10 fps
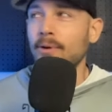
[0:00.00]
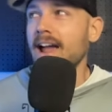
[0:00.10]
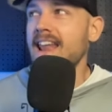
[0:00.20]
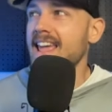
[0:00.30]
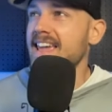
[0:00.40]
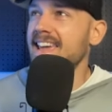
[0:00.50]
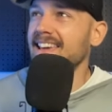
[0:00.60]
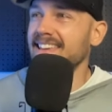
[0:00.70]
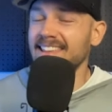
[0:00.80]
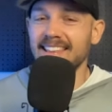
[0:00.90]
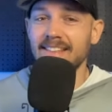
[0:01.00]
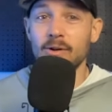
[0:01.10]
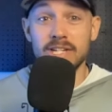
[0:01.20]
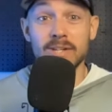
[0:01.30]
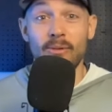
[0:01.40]
raining,
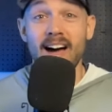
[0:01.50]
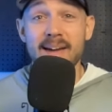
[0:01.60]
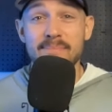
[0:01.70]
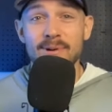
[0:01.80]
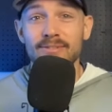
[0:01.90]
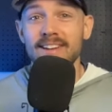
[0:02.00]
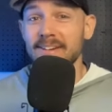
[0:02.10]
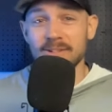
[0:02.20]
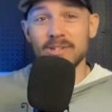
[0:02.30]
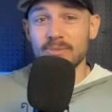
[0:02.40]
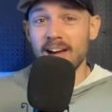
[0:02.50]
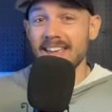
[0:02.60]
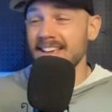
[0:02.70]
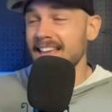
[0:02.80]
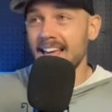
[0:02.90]
which is why I'm moving, which is
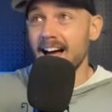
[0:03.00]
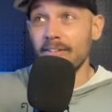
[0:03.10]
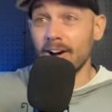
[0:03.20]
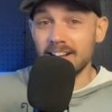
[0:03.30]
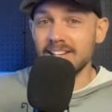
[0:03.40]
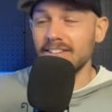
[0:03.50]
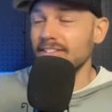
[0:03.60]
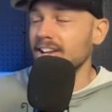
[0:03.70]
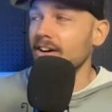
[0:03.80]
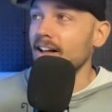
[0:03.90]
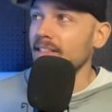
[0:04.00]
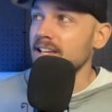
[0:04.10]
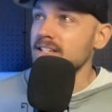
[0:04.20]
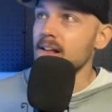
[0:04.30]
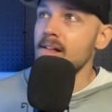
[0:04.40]
why I've already done a video on this